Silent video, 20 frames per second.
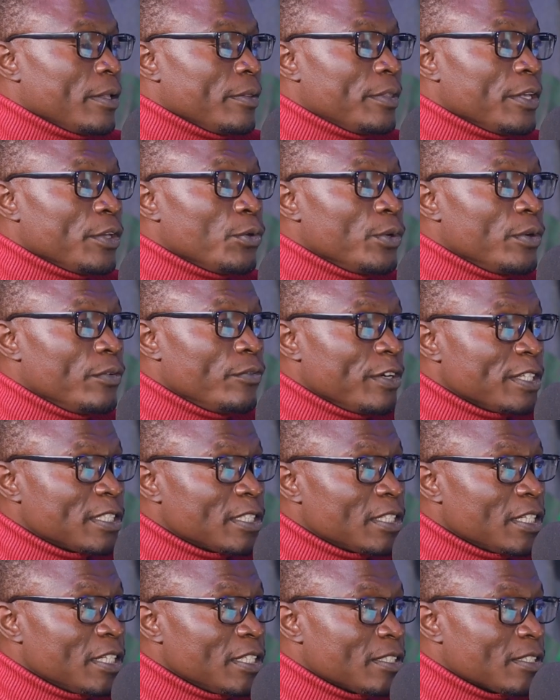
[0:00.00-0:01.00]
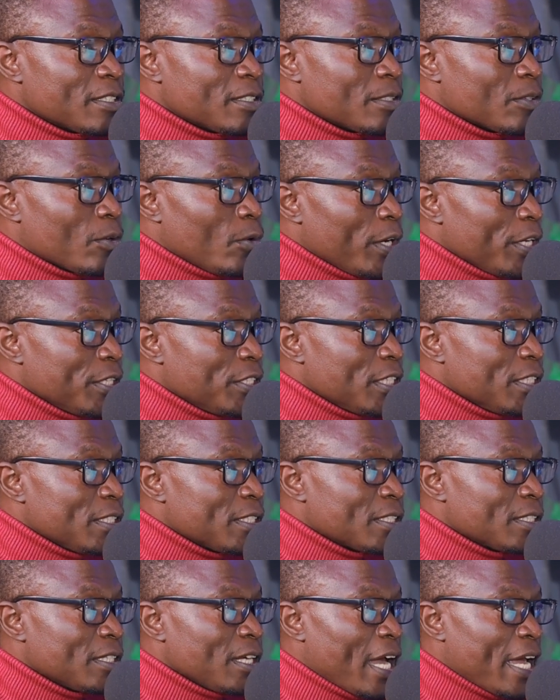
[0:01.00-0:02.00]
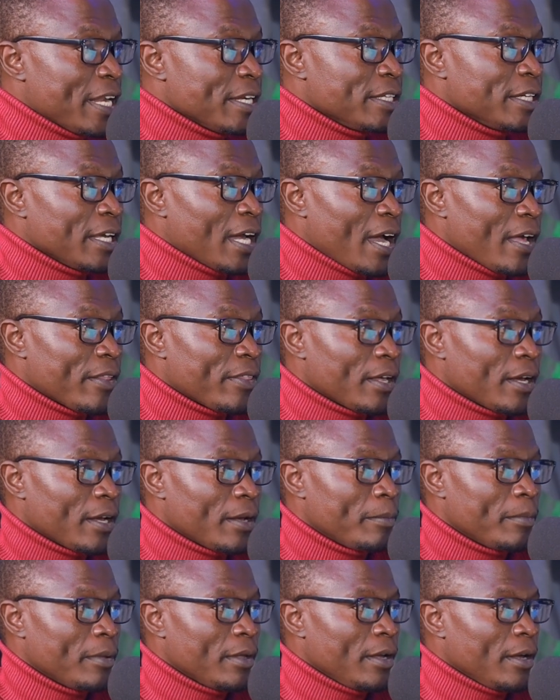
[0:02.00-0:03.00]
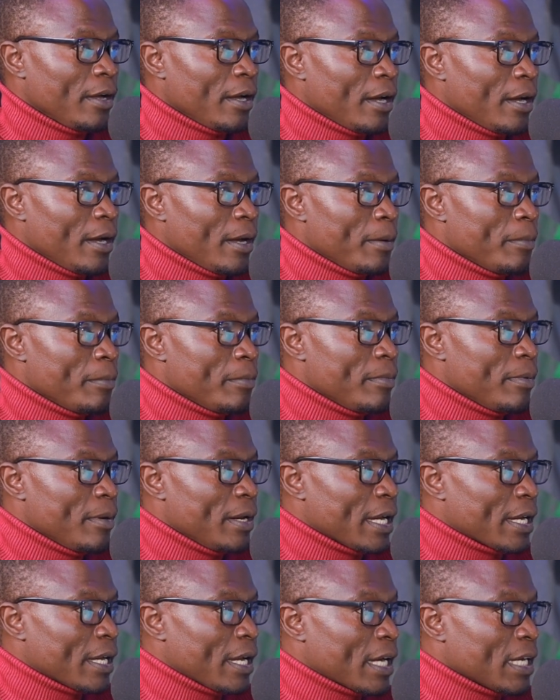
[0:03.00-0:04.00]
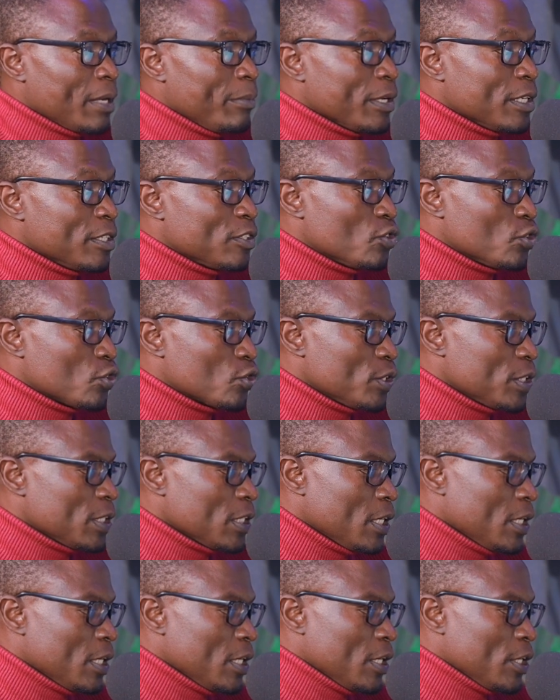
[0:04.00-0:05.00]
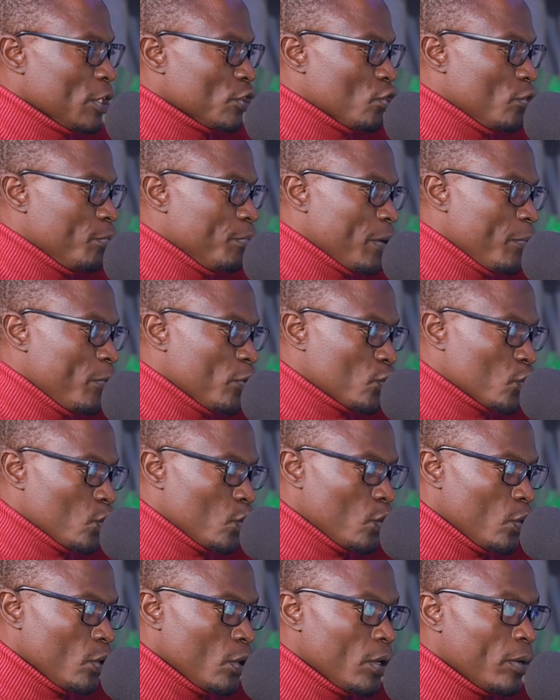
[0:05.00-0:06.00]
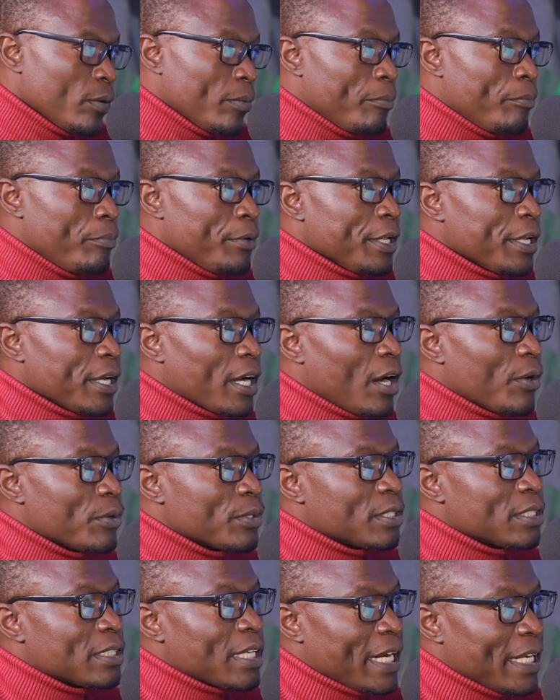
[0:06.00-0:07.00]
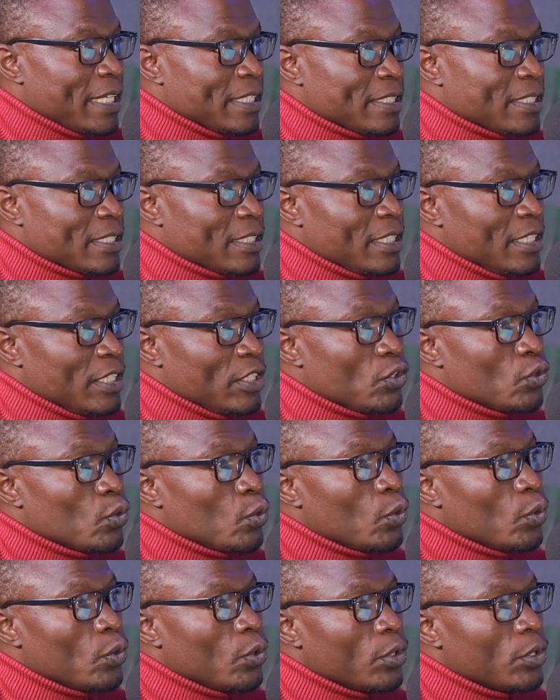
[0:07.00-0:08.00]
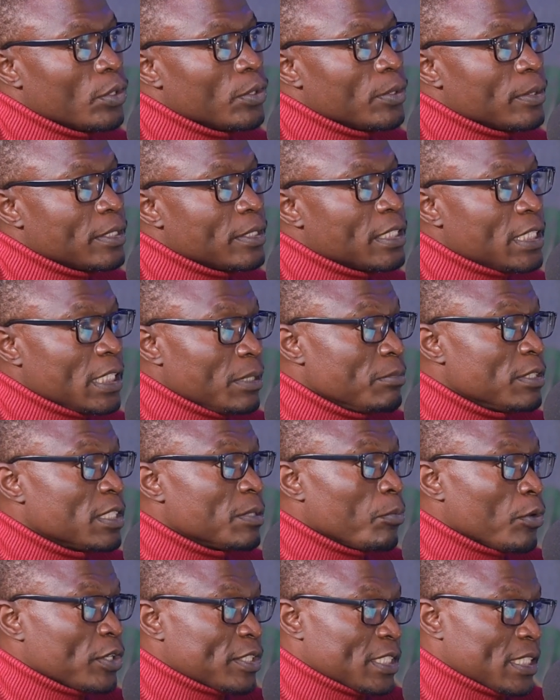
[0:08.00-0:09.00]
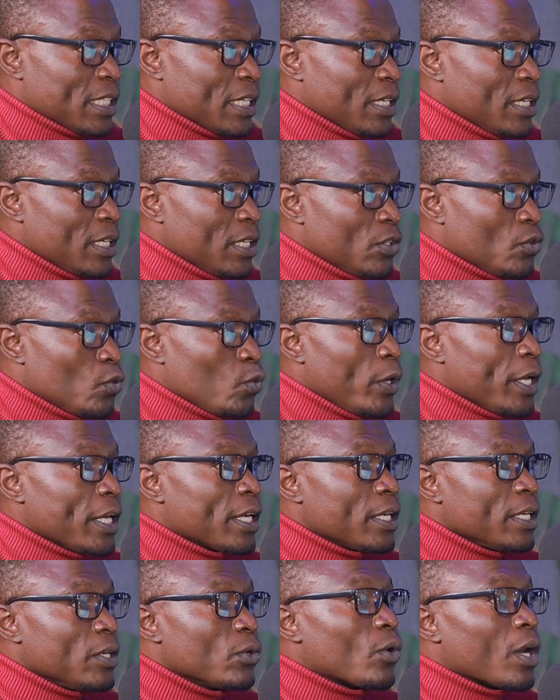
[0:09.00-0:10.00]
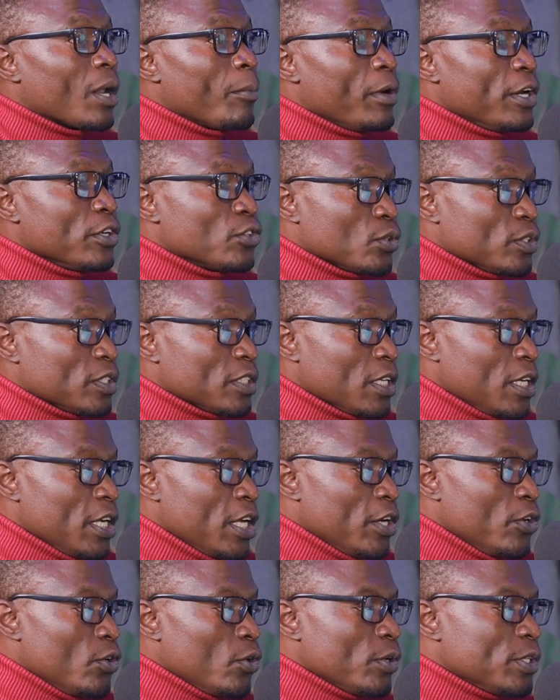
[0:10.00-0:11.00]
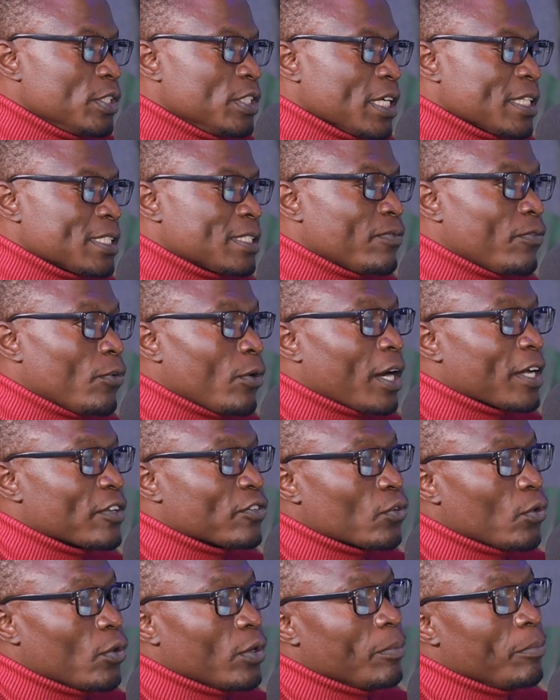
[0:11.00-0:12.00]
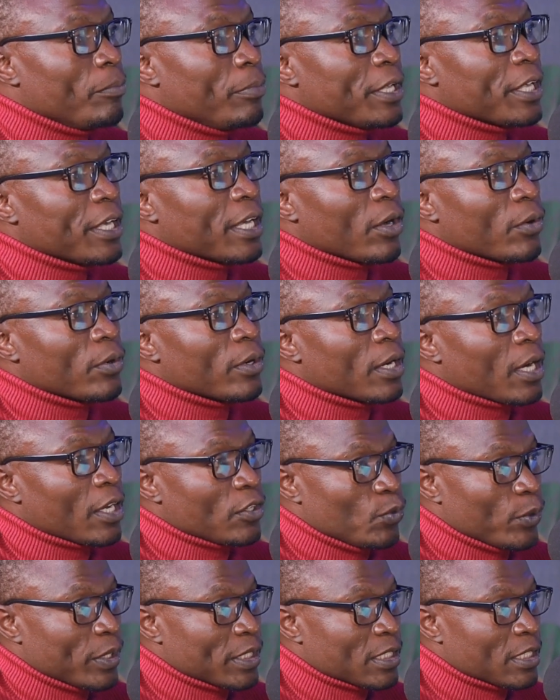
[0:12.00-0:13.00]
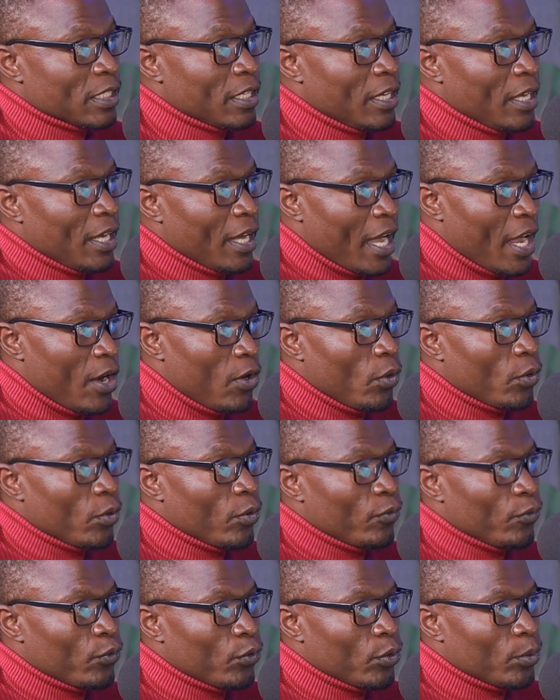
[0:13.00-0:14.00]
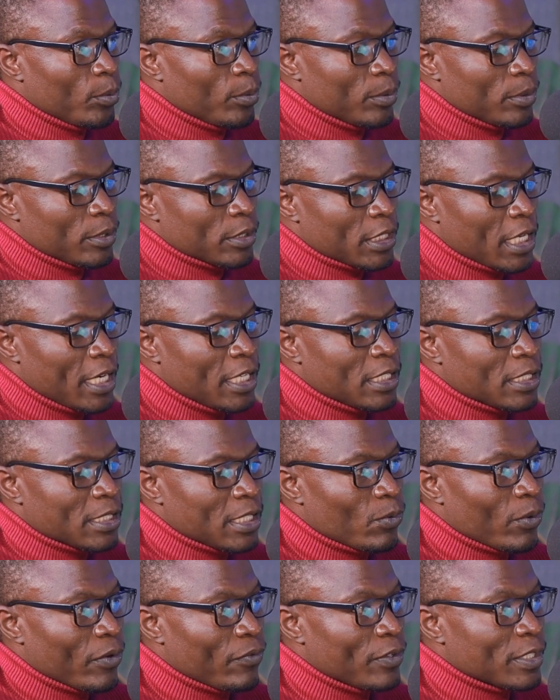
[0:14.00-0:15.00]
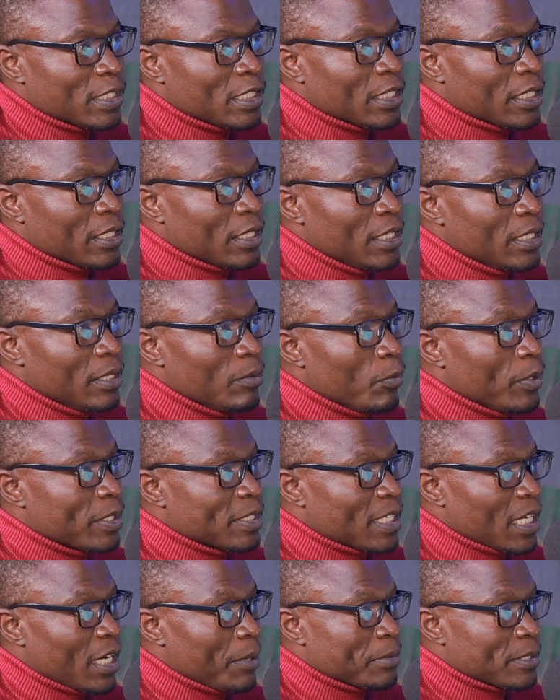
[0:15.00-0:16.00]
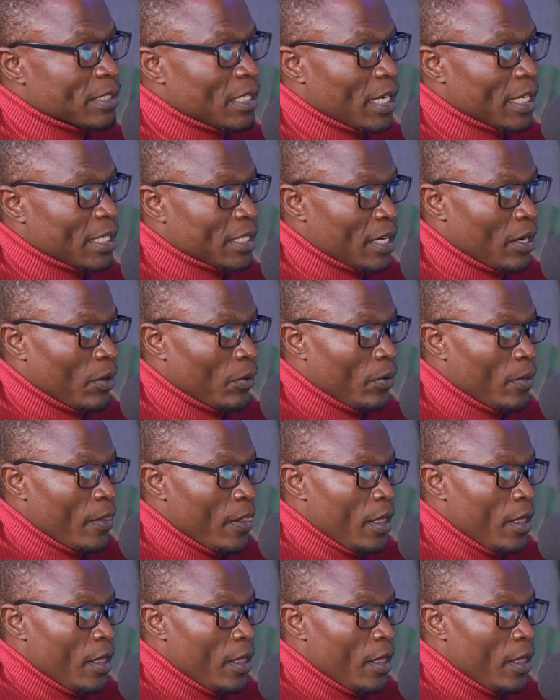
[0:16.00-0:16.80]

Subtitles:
universities, colleges, and the other like academic institutions should be able to bring out talents into teams mostly, to work in collaborations, not just focus on bringing out graduates. A lot of challenges that we're facing with startups right now